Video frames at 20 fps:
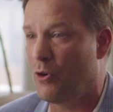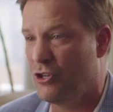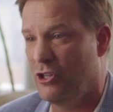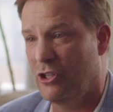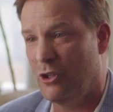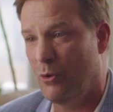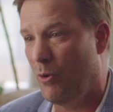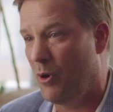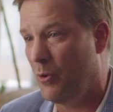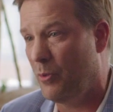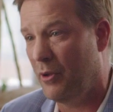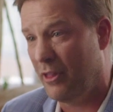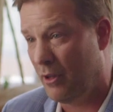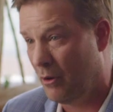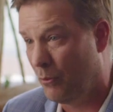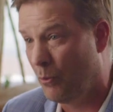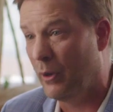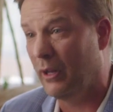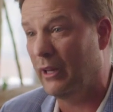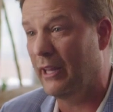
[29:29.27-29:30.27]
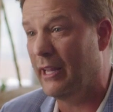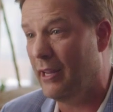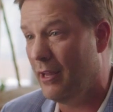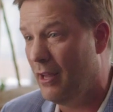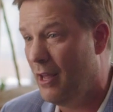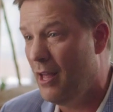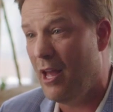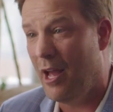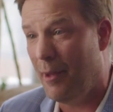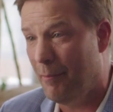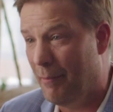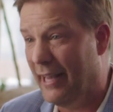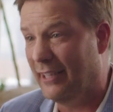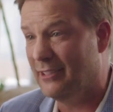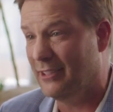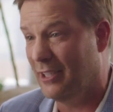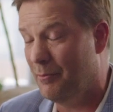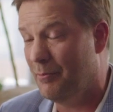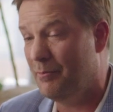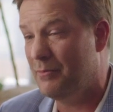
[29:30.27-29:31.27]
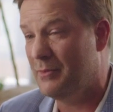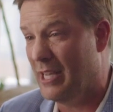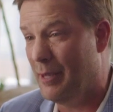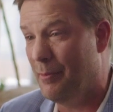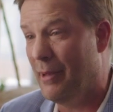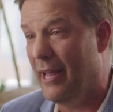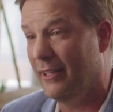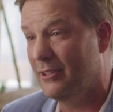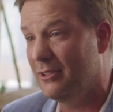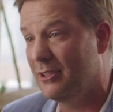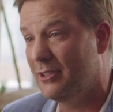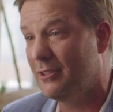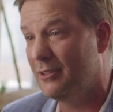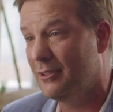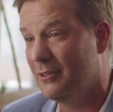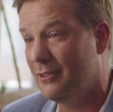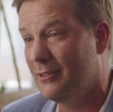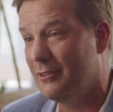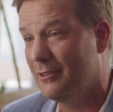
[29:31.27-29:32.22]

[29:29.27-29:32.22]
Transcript: fortunate to work with really amazing teammates.